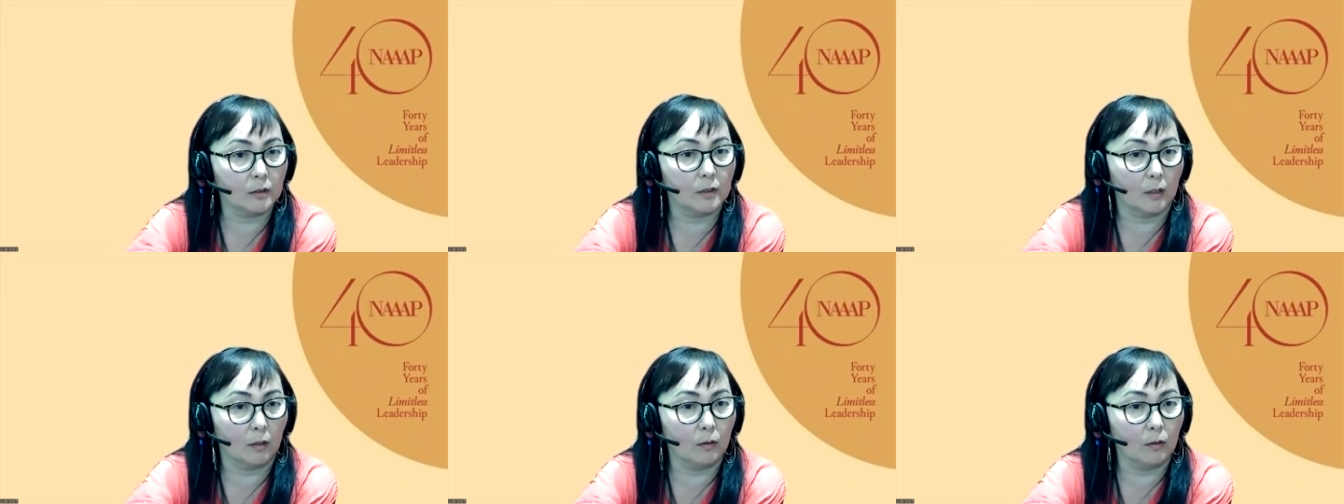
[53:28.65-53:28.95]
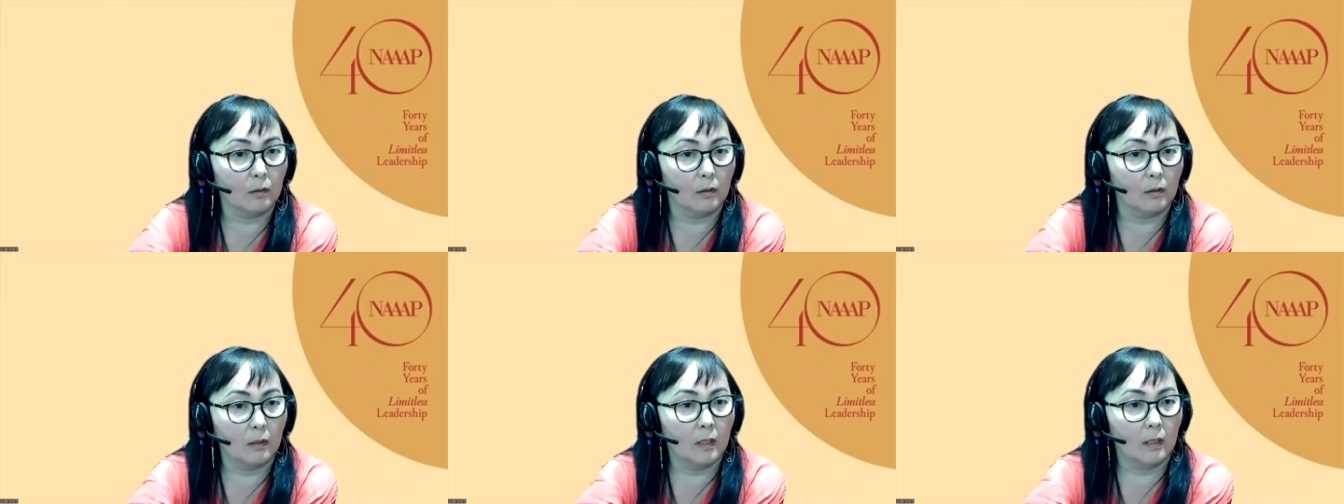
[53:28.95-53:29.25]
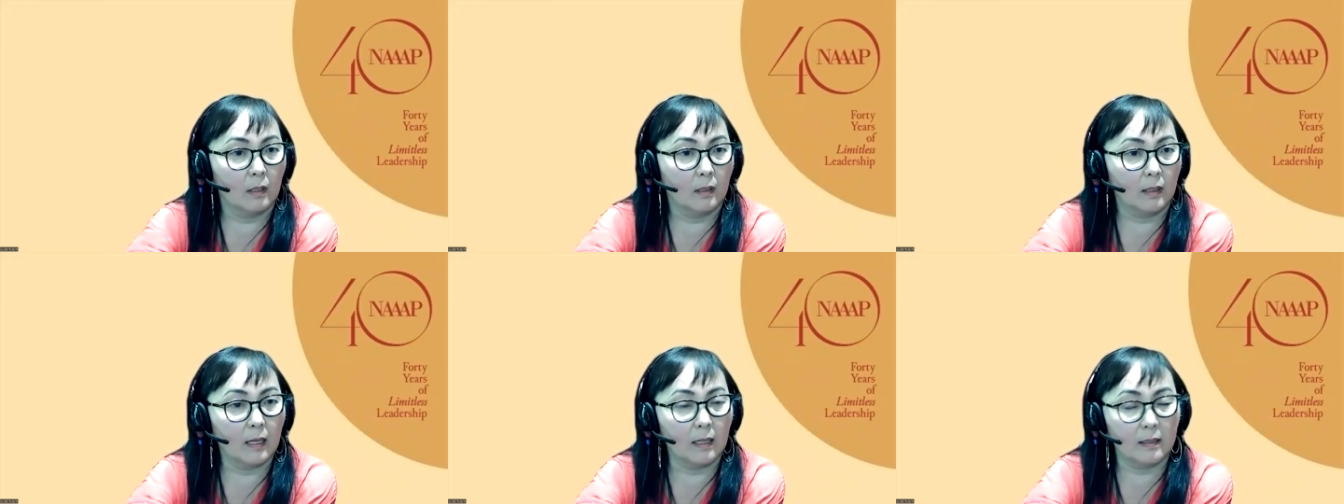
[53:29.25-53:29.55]
So
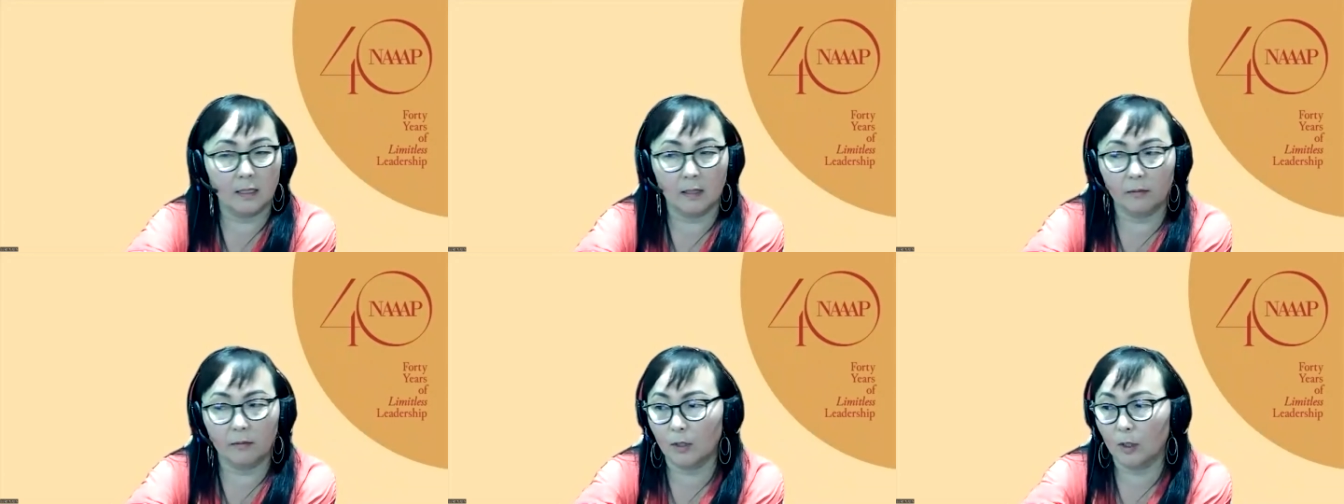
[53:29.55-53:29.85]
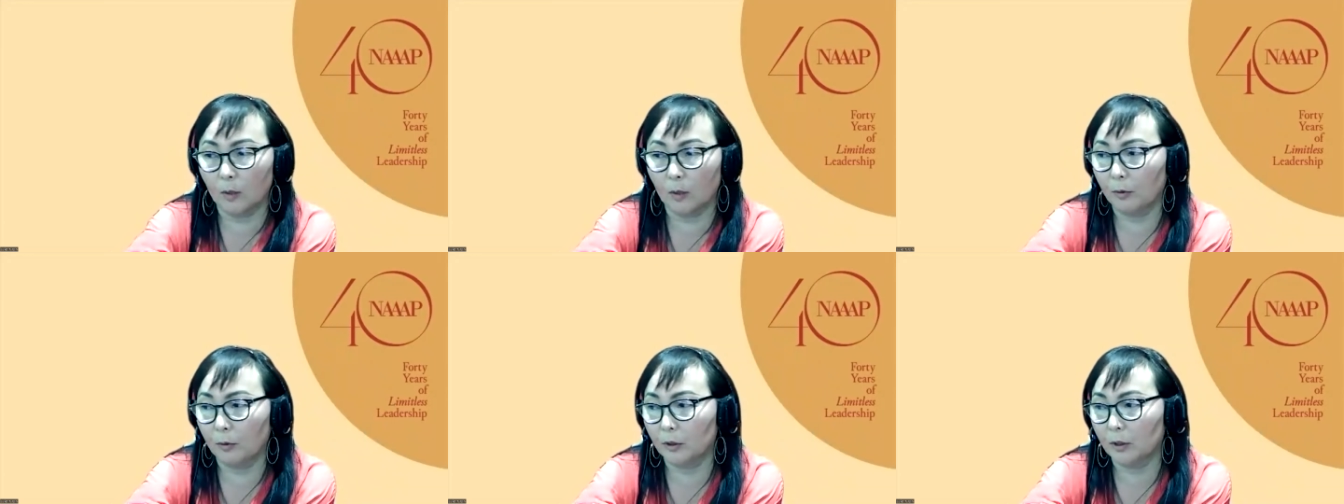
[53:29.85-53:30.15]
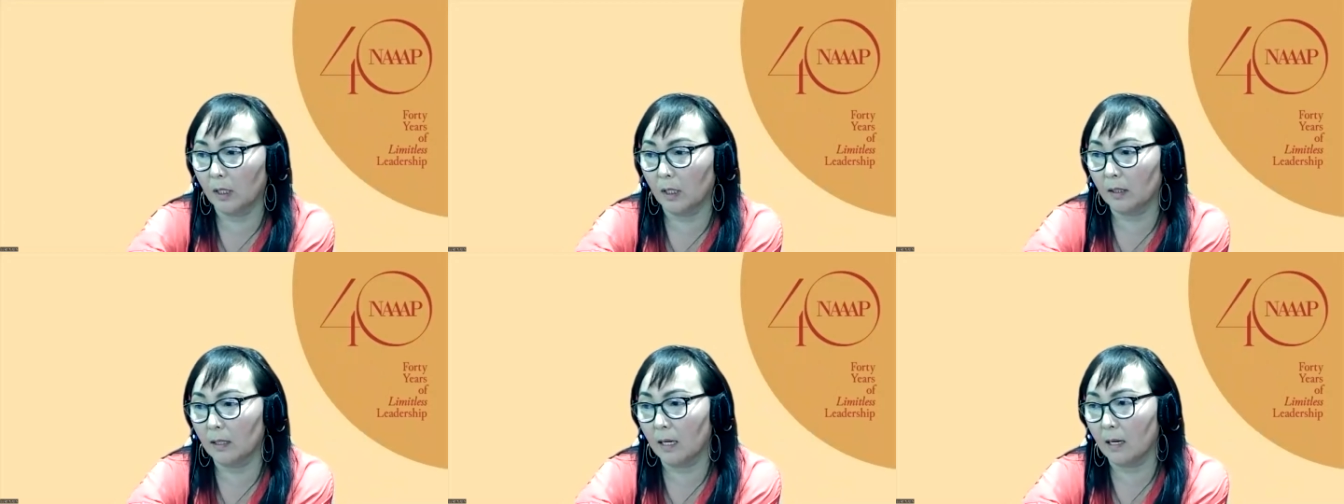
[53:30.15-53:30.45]
yeah, definitely
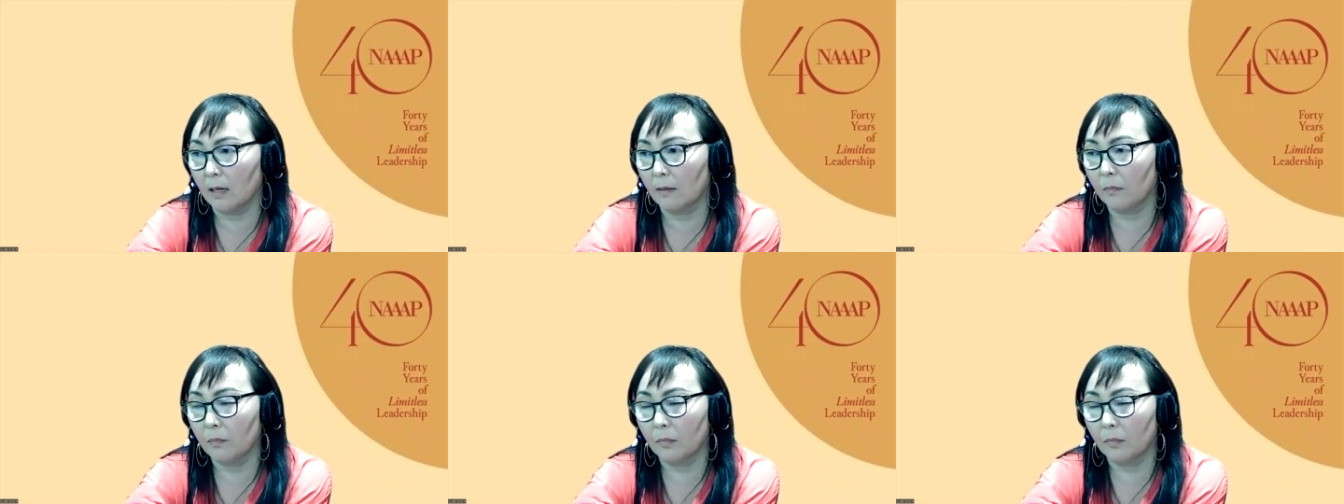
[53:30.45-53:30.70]
appreciate that.